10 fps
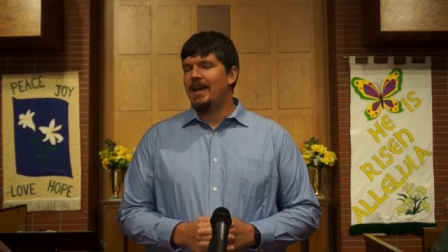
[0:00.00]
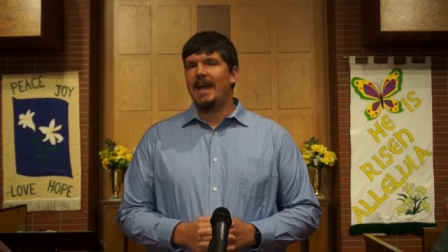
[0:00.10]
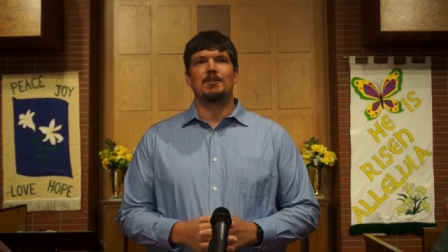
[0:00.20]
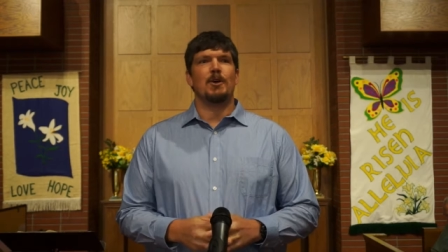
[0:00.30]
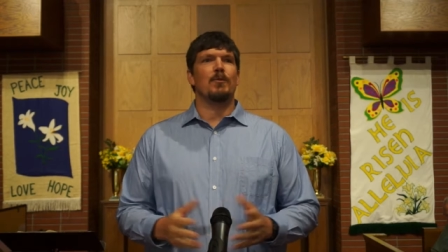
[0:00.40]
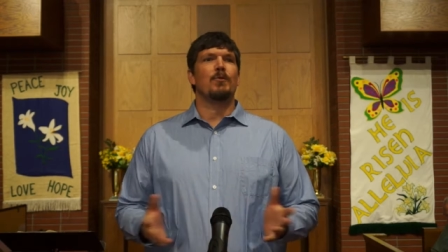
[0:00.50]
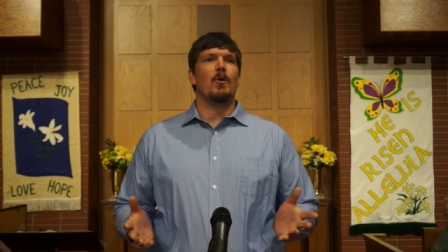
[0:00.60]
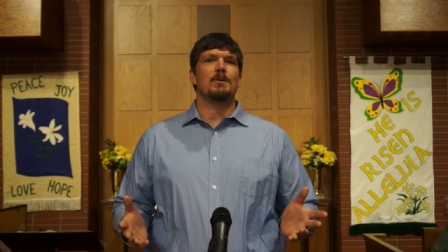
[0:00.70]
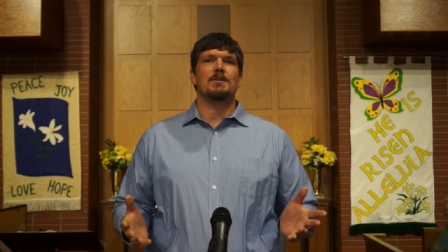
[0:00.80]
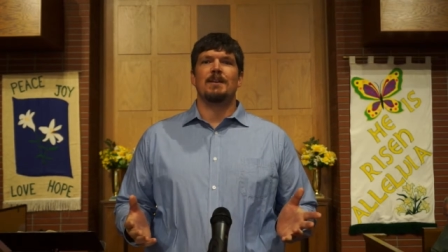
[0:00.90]
And so, of
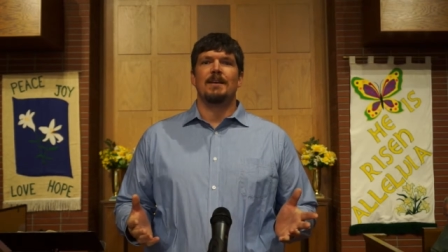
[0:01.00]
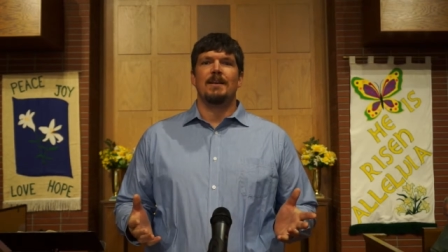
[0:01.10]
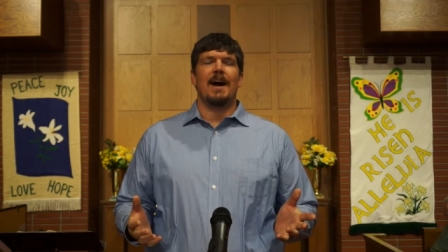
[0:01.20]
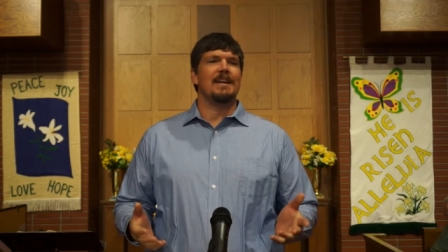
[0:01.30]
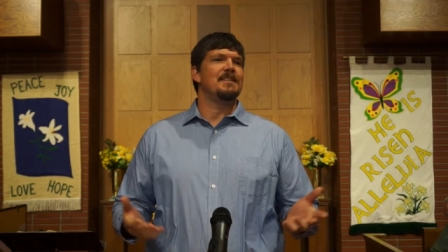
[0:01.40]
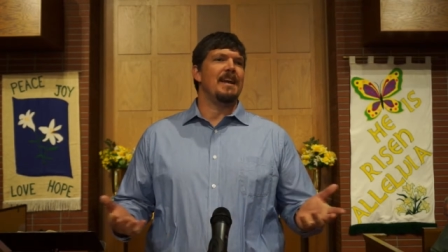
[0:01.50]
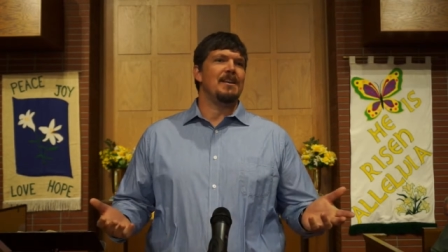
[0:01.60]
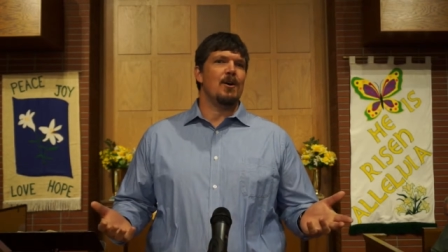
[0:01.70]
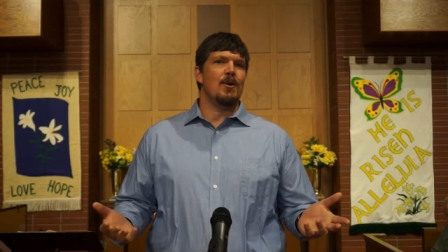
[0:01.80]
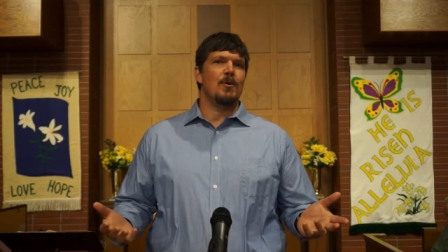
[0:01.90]
course, I say
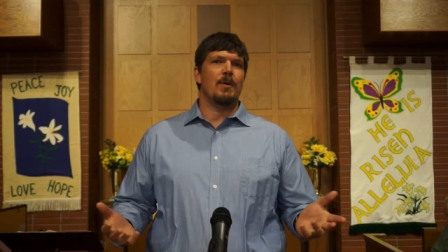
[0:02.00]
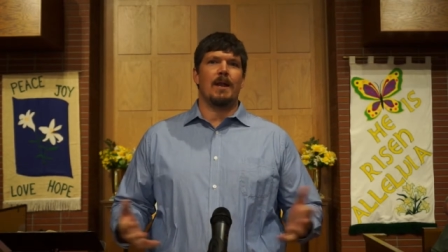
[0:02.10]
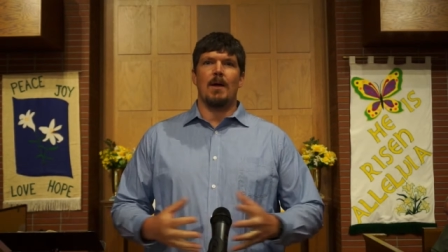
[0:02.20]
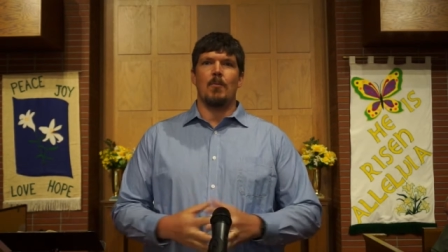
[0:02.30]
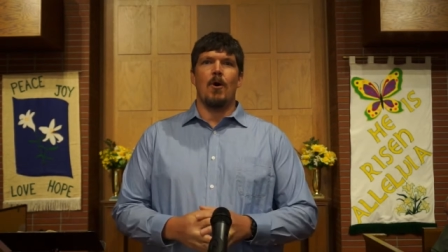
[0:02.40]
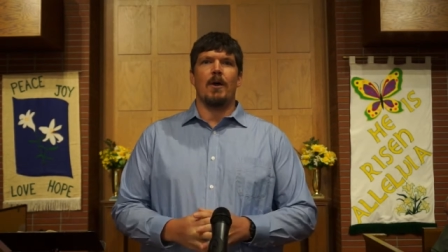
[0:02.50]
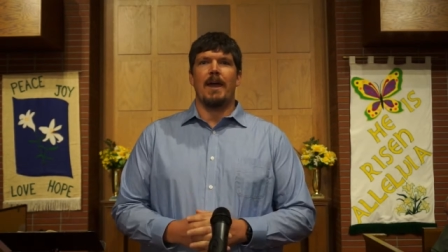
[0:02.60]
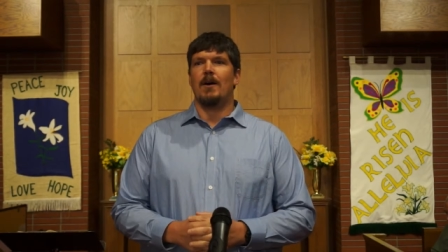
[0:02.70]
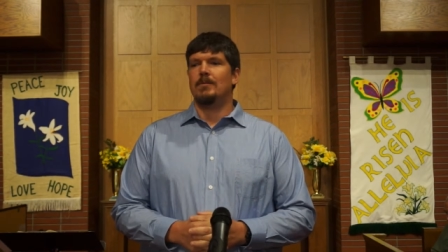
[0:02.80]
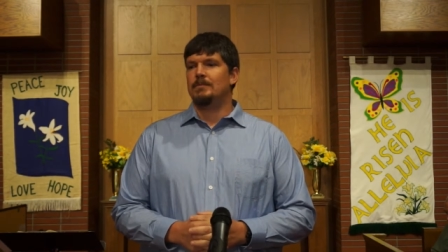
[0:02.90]
no, and I walk
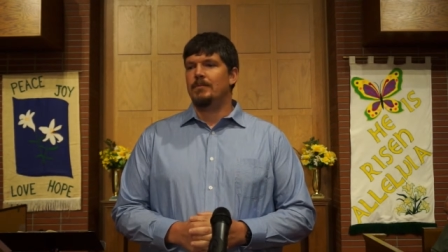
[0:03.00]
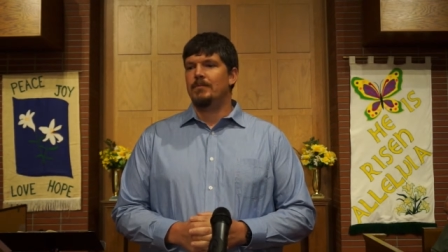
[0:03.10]
out,